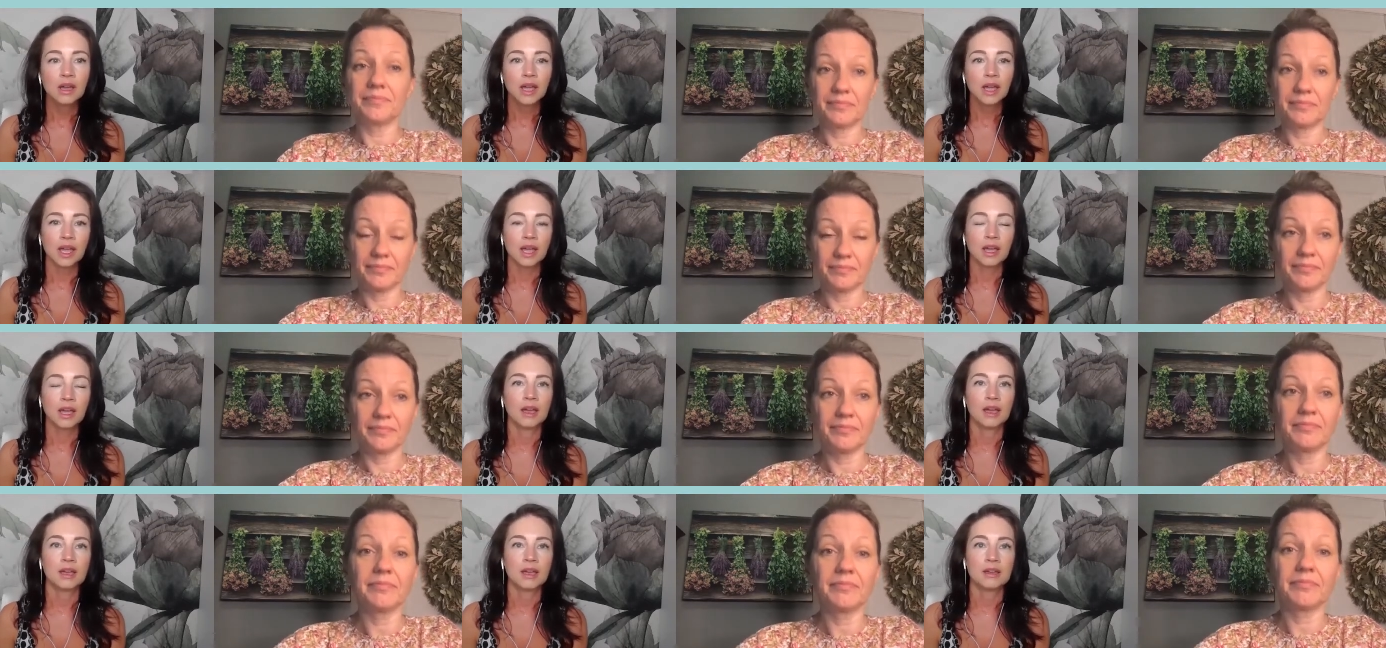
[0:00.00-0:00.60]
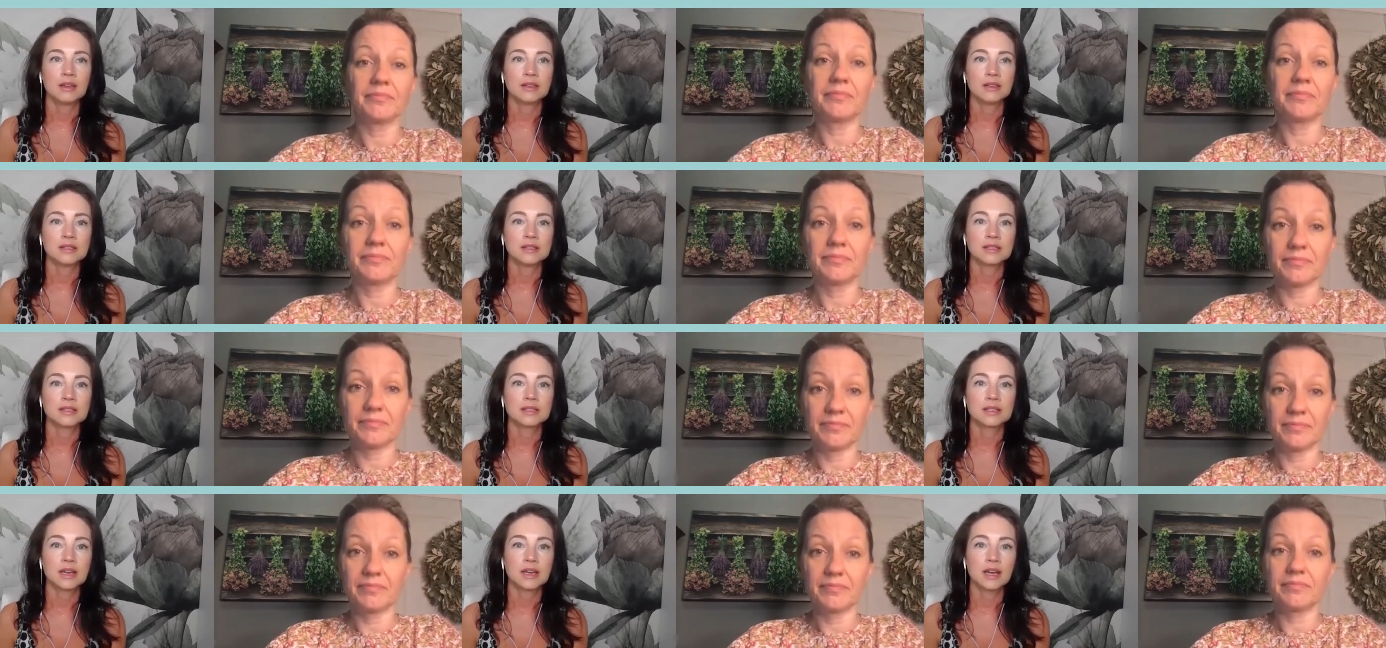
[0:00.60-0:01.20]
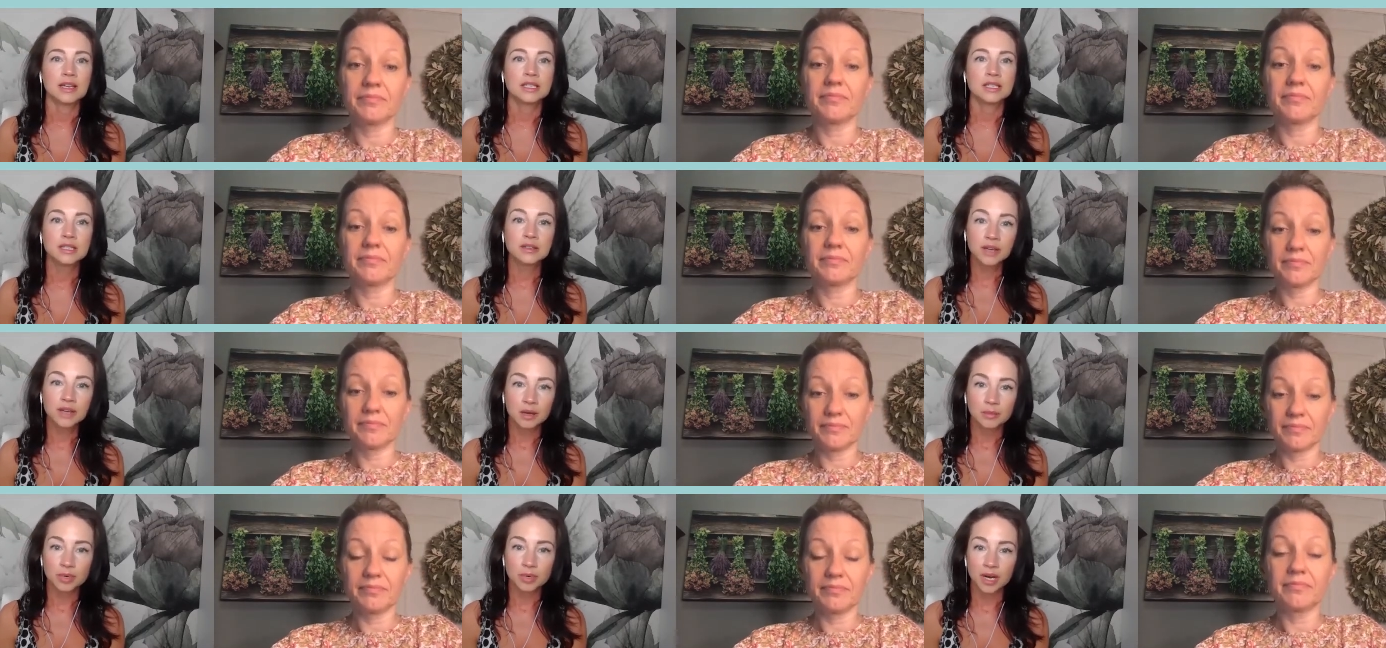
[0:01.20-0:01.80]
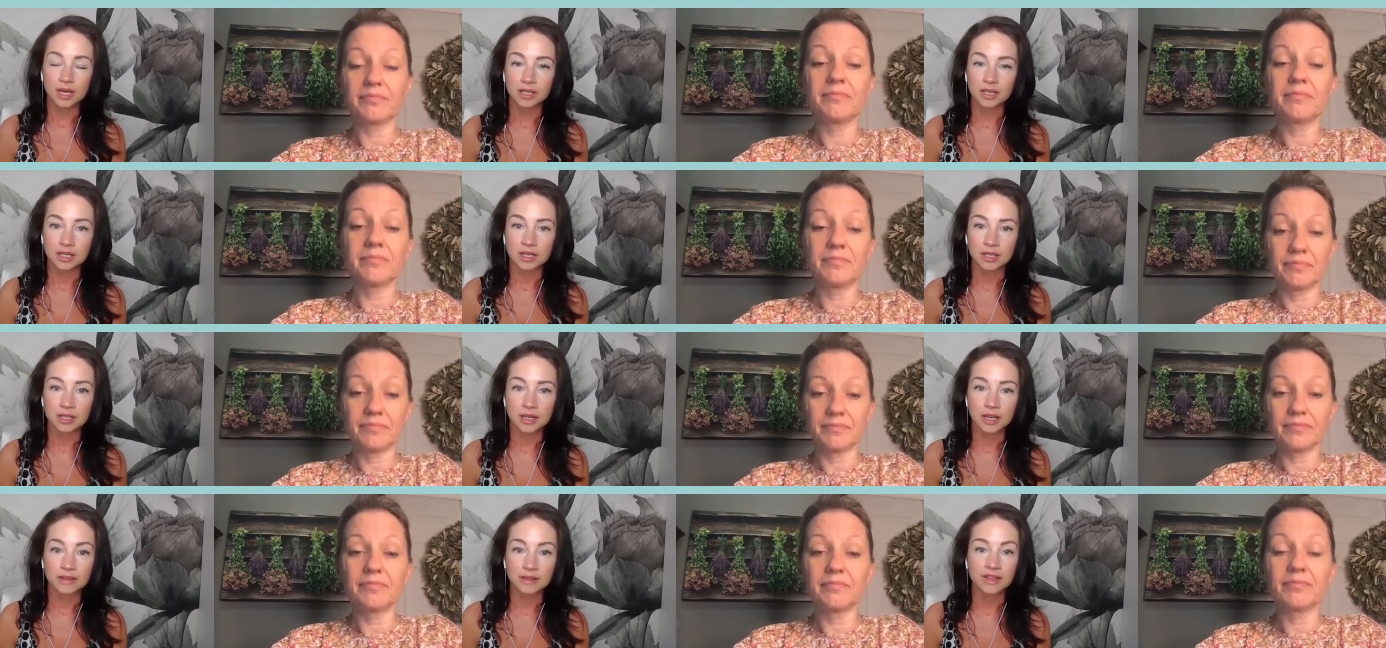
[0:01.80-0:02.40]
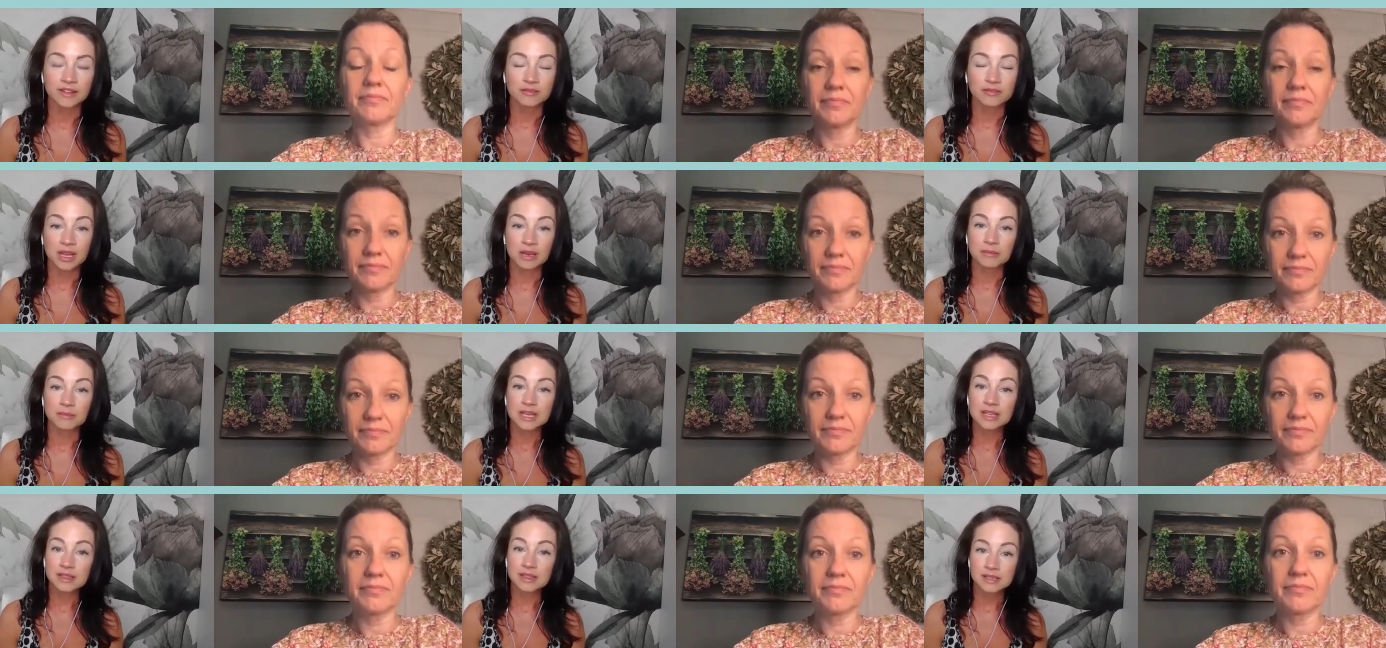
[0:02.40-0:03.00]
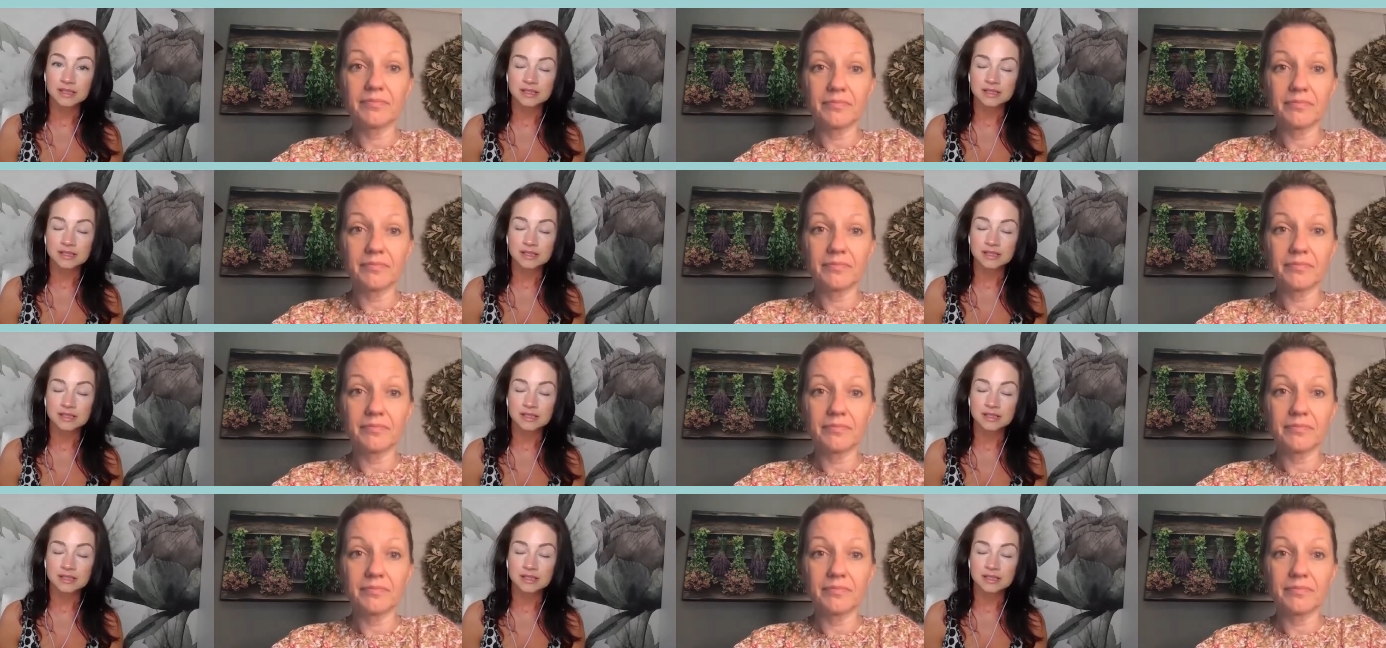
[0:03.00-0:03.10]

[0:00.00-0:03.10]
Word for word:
Speaker 1: and I do get pregnant and they've made me this